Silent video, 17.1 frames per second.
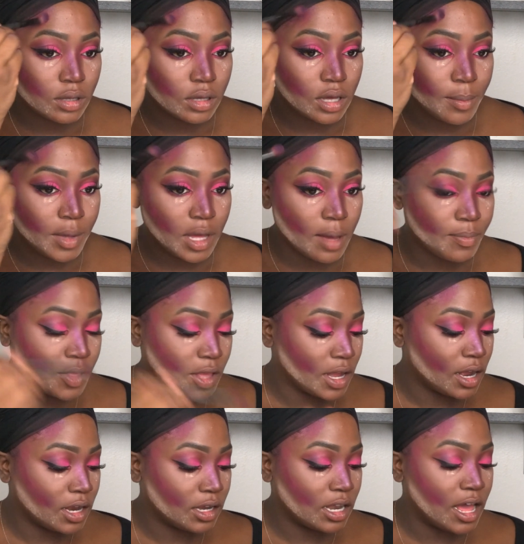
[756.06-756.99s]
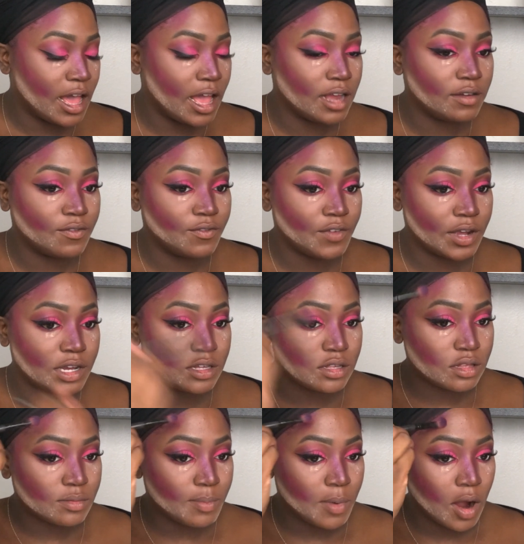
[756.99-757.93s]
coming up the hairline. Very
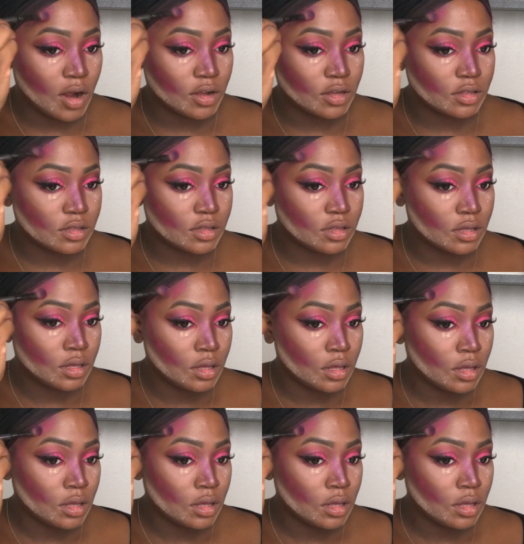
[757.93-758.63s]
sparse,